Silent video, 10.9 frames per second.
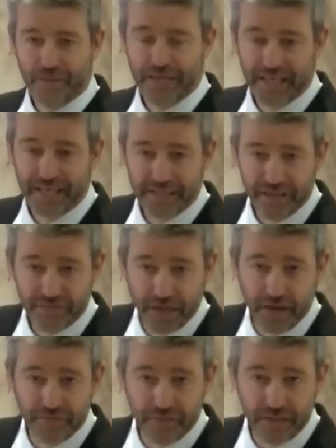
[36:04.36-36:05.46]
We can't have
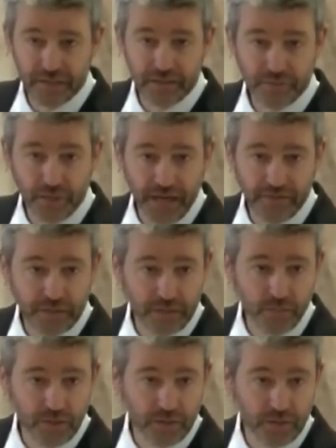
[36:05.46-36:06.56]
confidence if we have
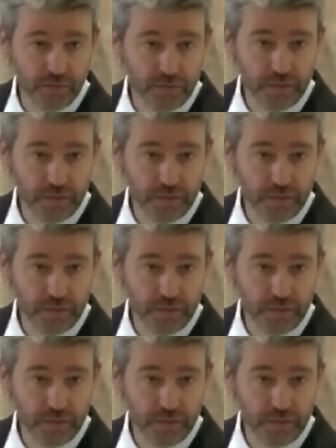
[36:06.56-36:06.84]
someone who